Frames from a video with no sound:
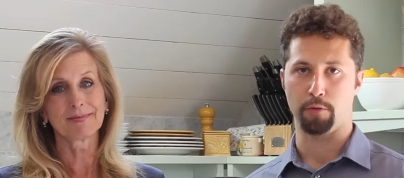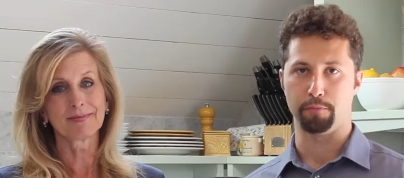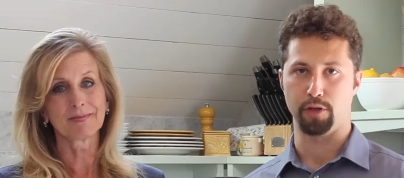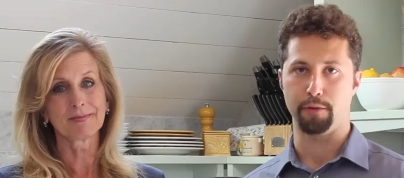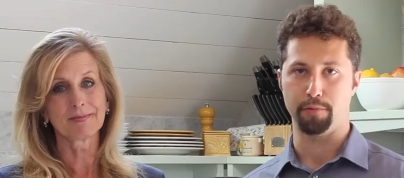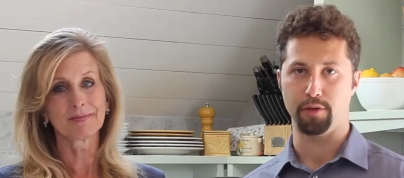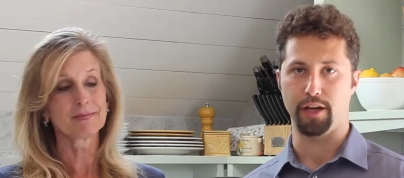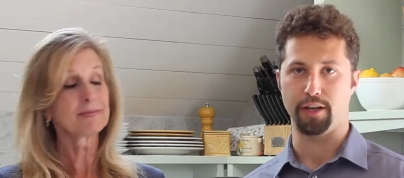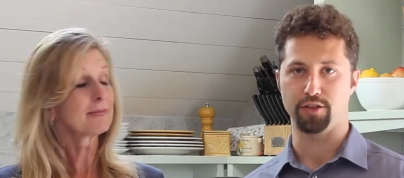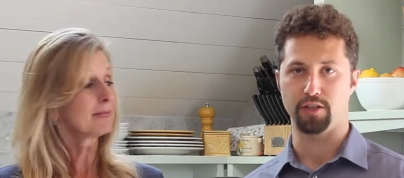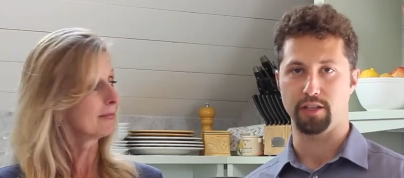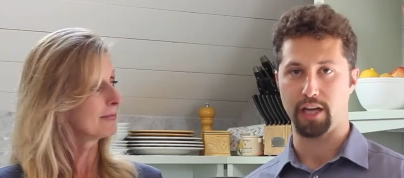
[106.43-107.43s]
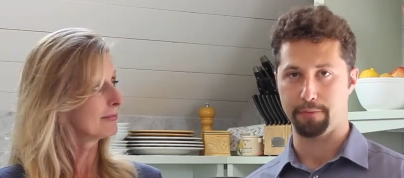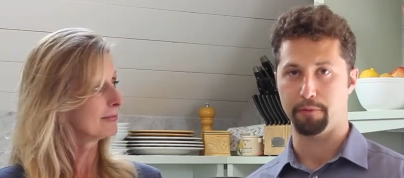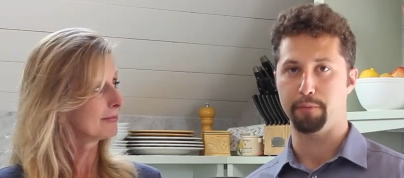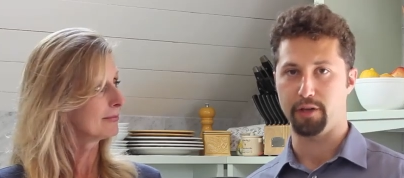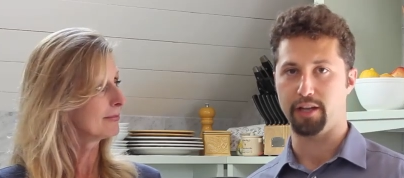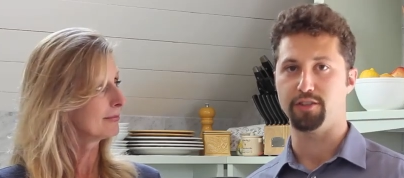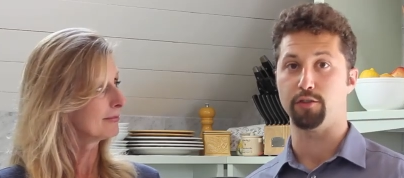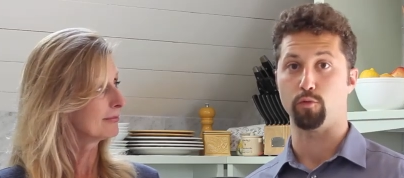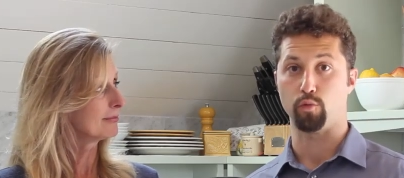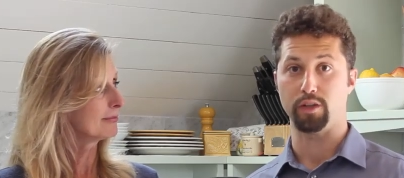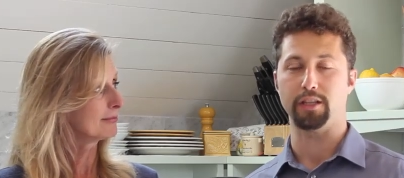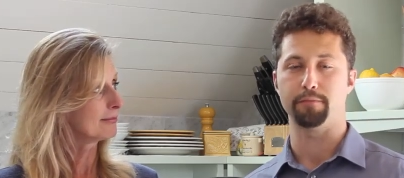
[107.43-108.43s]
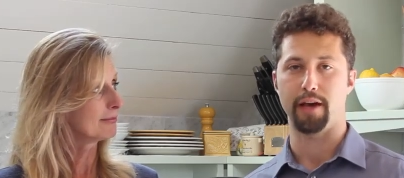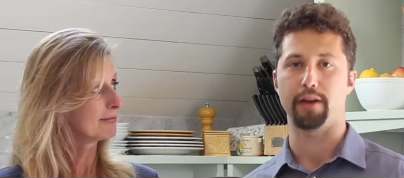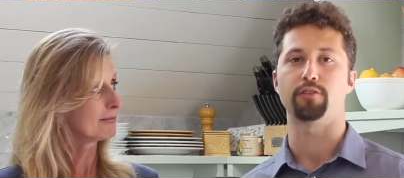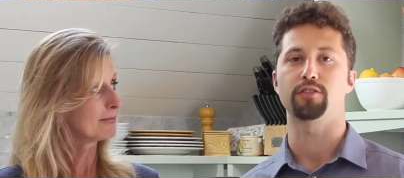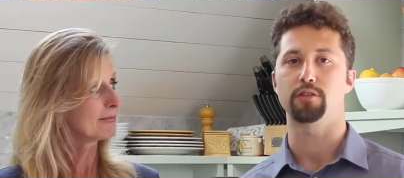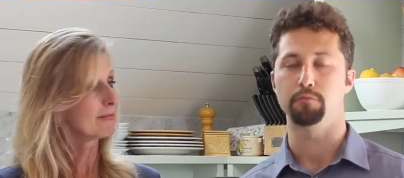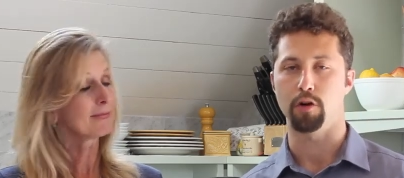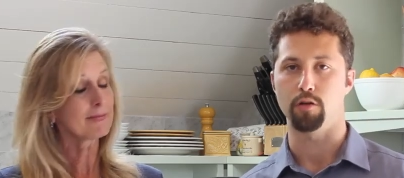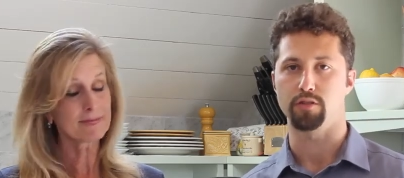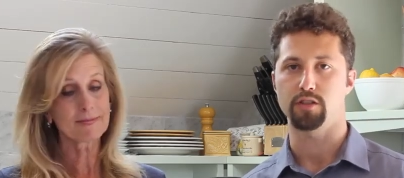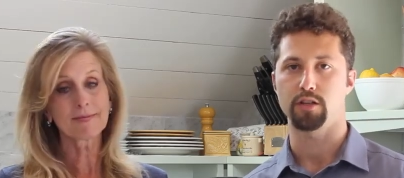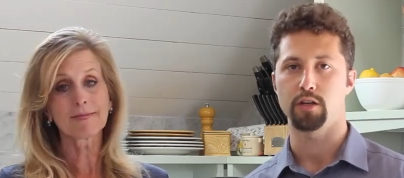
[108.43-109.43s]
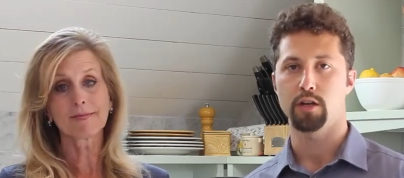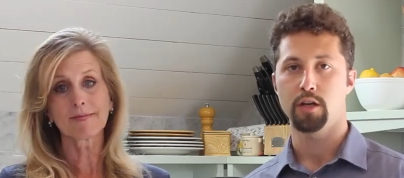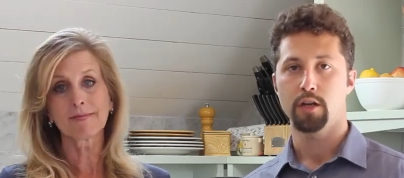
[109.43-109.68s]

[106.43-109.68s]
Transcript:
Speaker 1: our blood pH, the type of pH that really matters the most.